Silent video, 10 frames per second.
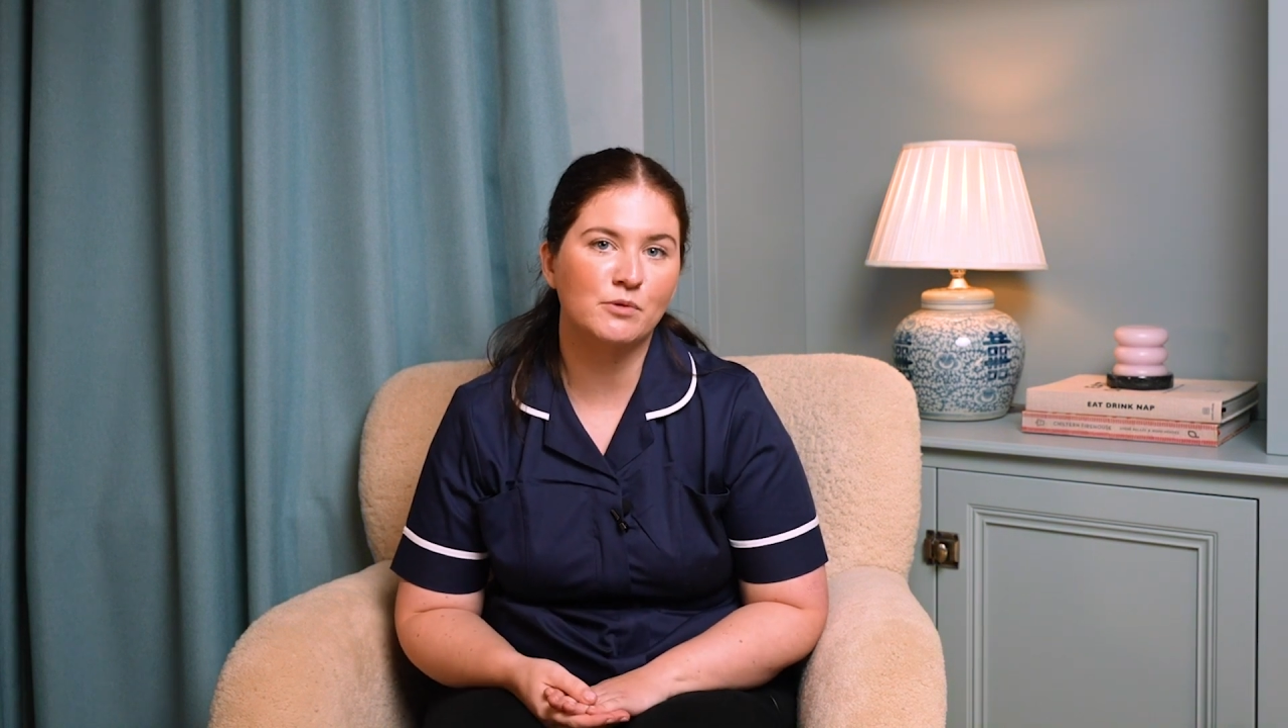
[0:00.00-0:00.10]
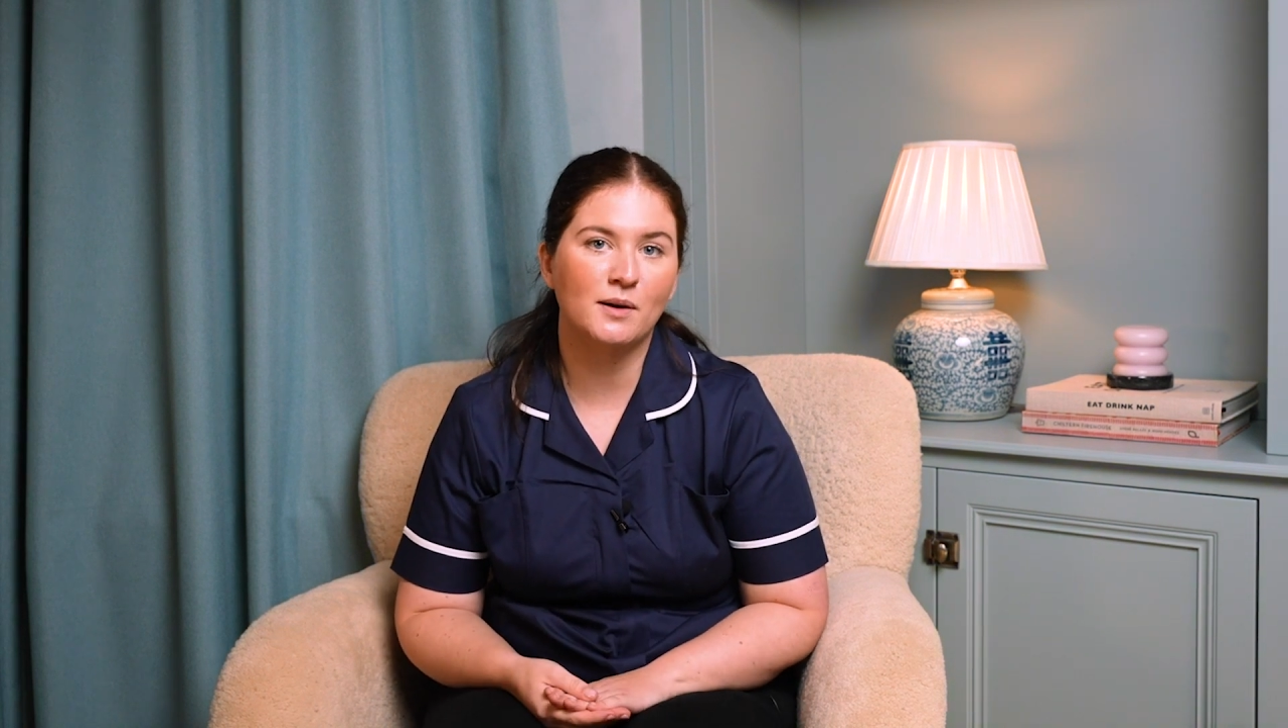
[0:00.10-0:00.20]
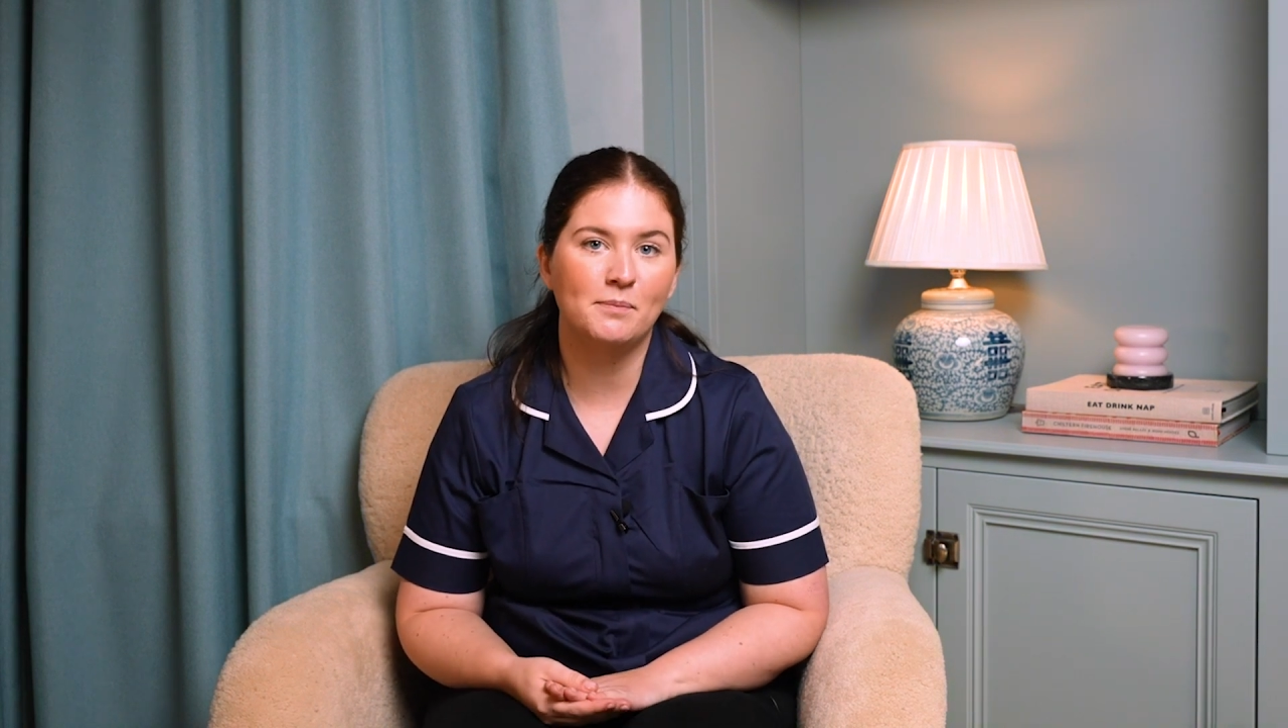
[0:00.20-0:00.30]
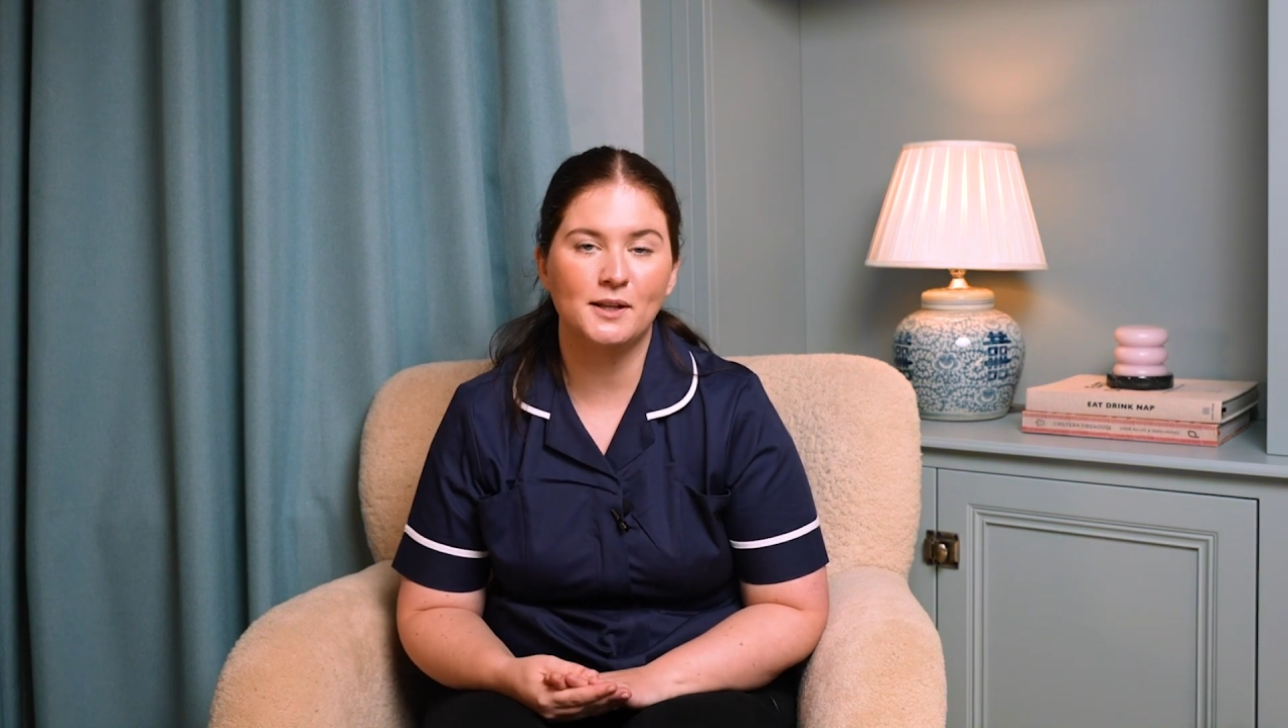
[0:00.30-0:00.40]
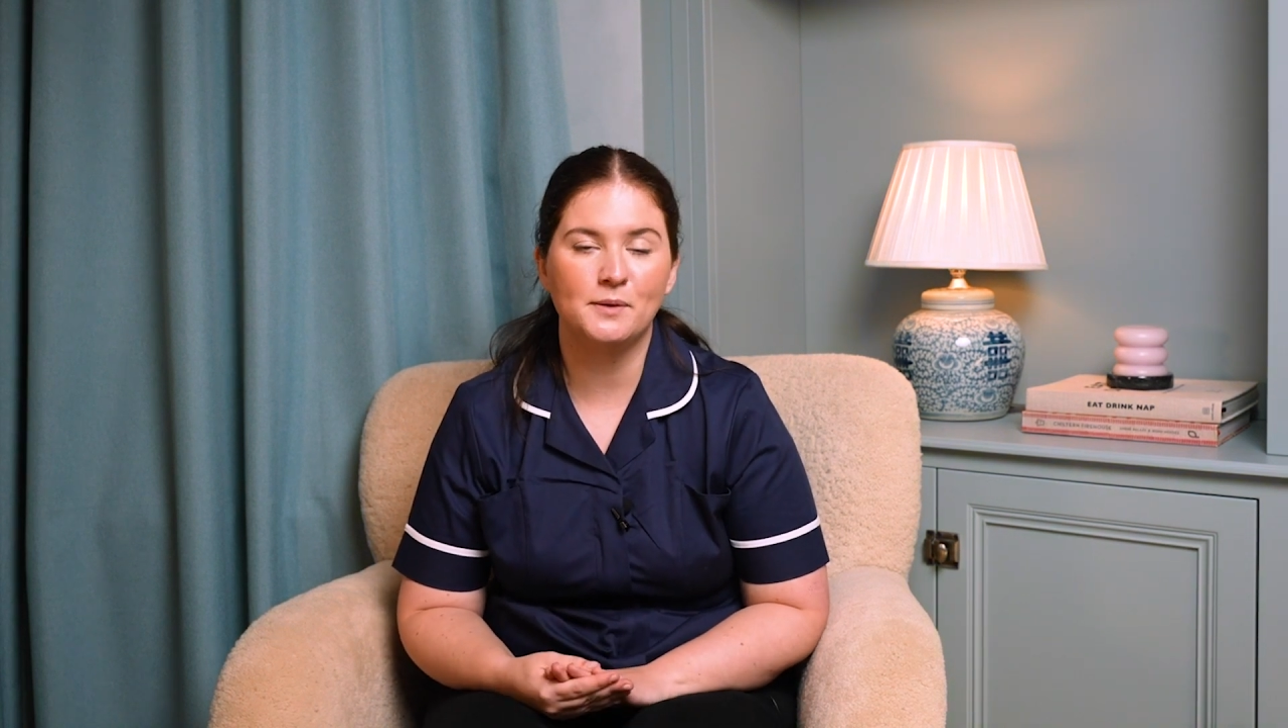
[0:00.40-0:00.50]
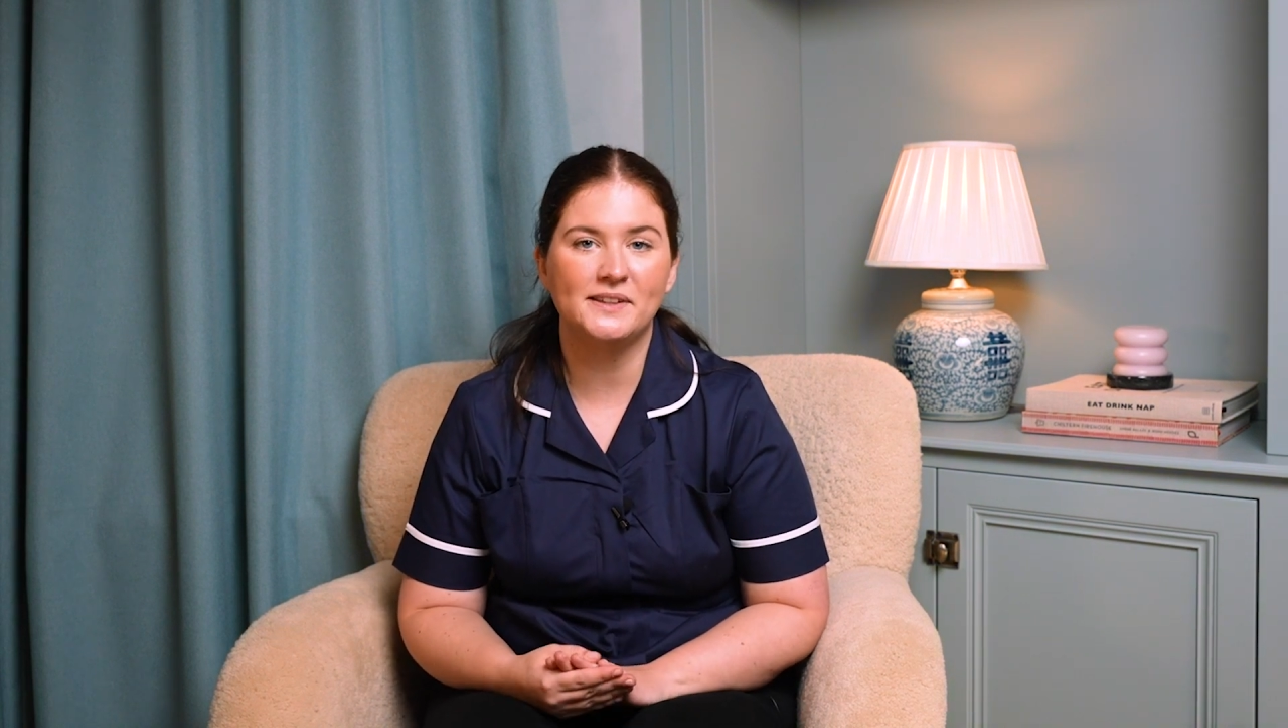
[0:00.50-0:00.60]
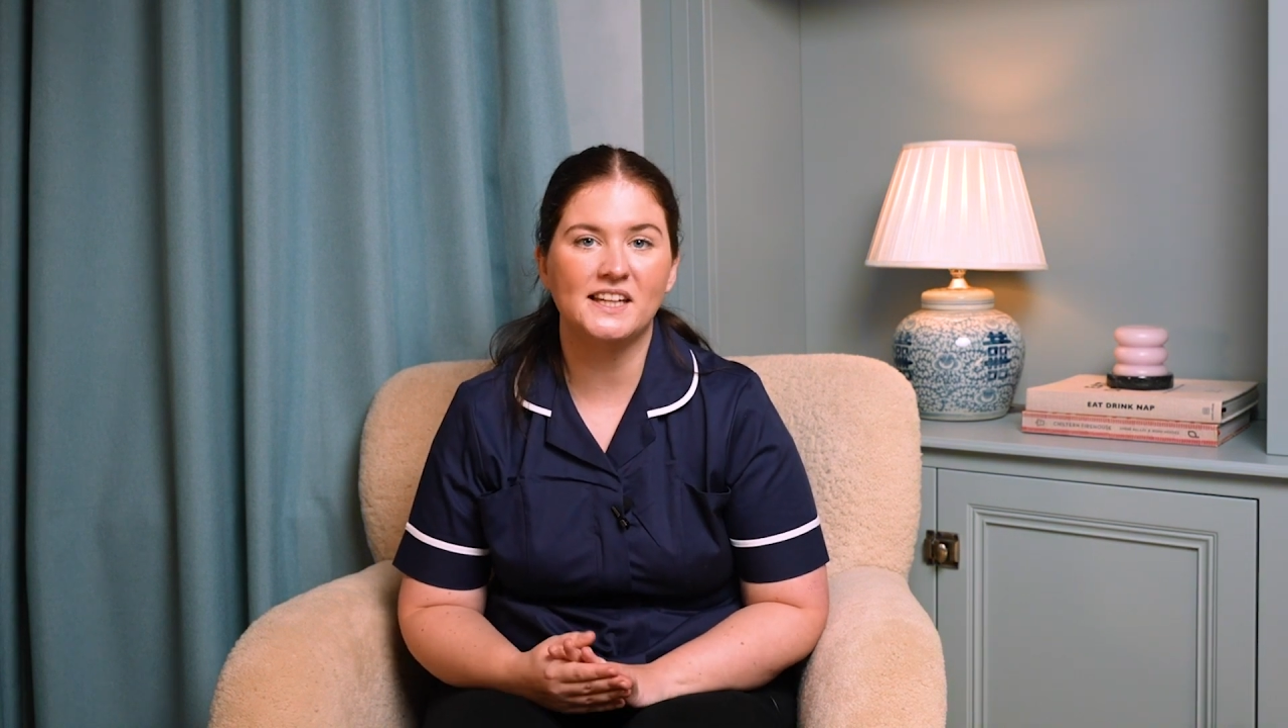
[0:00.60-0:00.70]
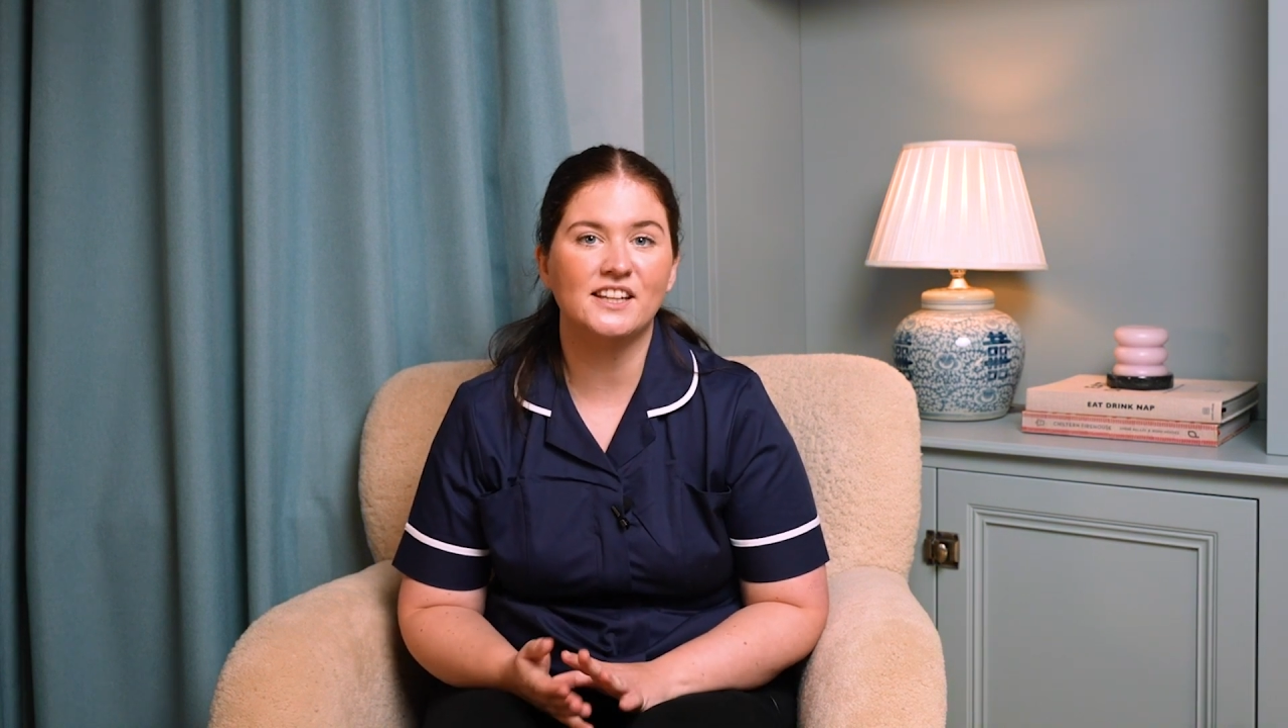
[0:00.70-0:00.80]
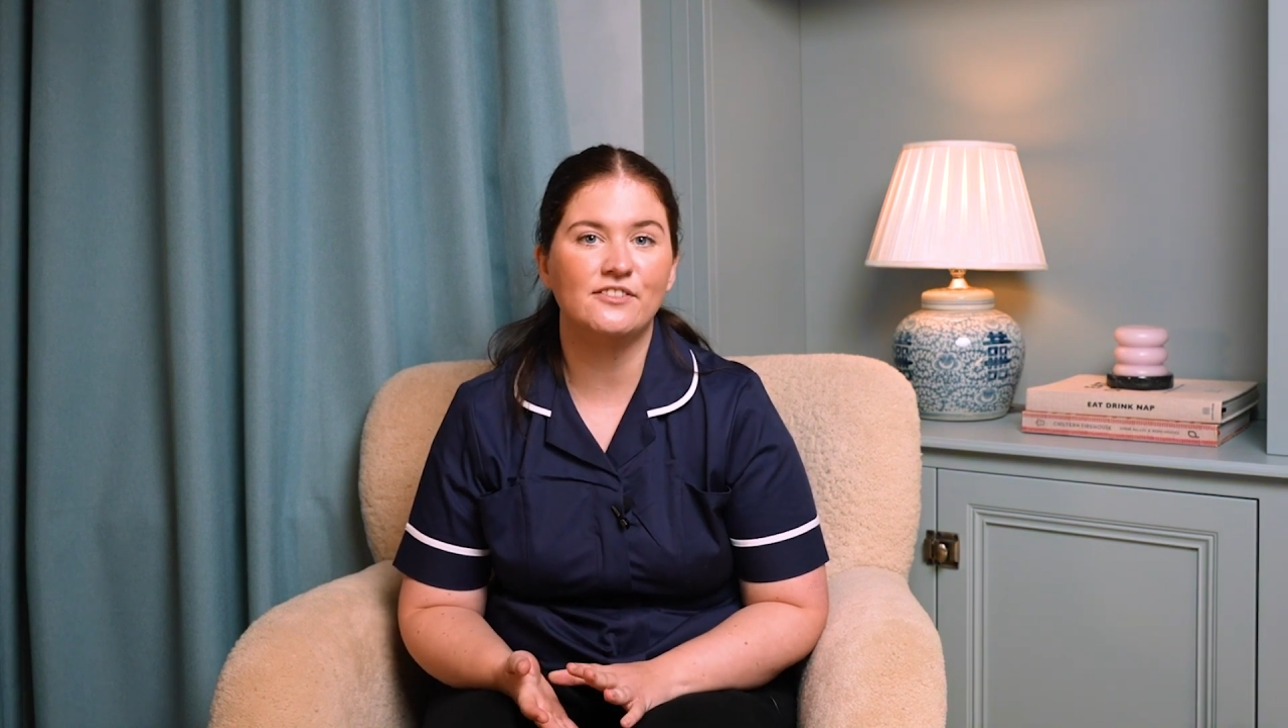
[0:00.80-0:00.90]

problems in the